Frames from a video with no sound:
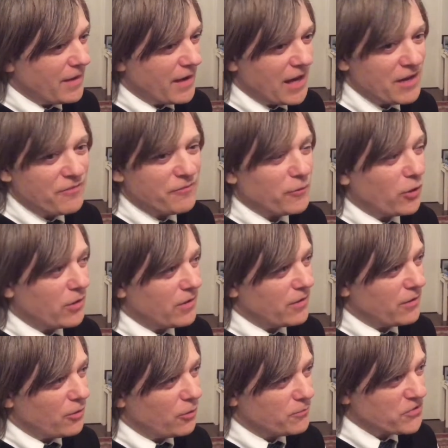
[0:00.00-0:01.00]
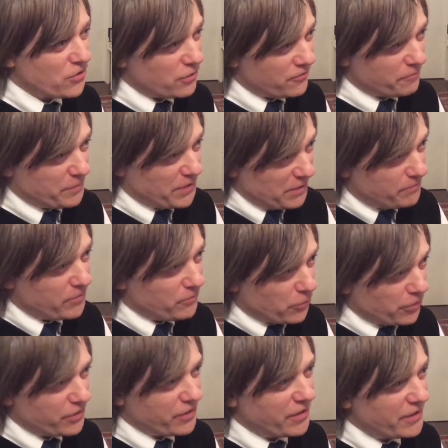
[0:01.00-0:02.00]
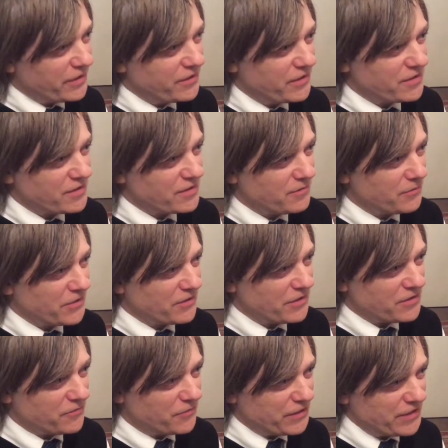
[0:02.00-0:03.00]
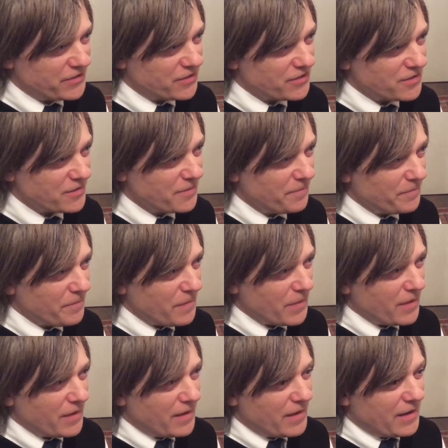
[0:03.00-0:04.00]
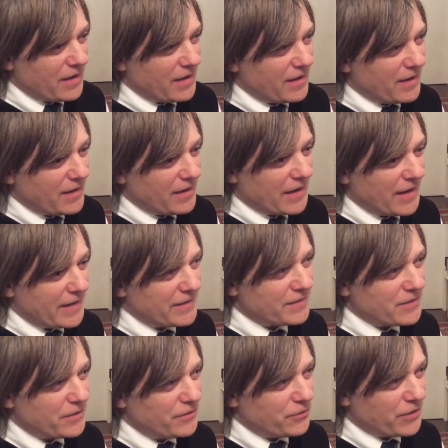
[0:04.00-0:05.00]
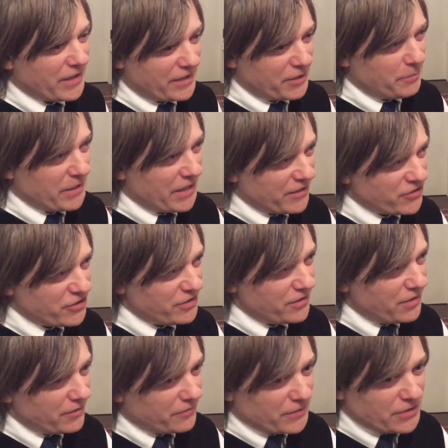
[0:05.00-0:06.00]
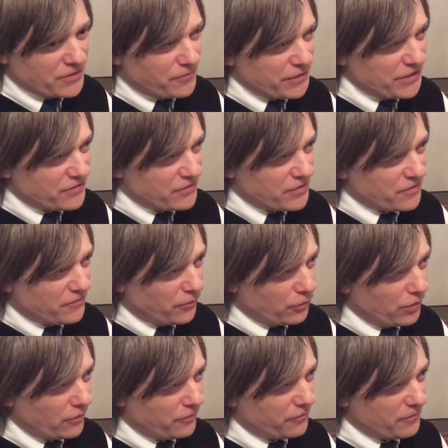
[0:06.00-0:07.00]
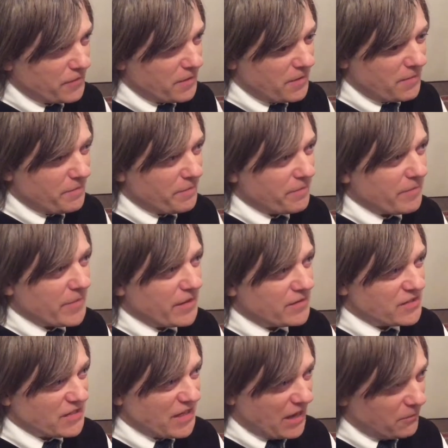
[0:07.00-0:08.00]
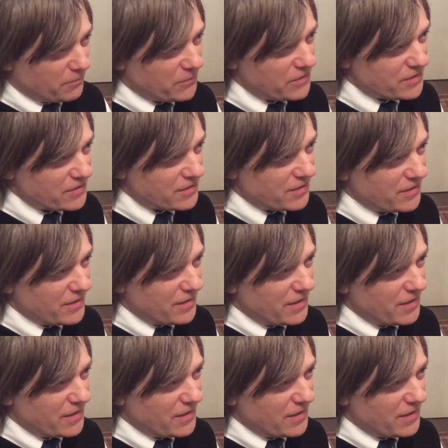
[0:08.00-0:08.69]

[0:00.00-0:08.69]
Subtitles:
I've observed people working with these freezers, and you can imagine if this freezer is full of samples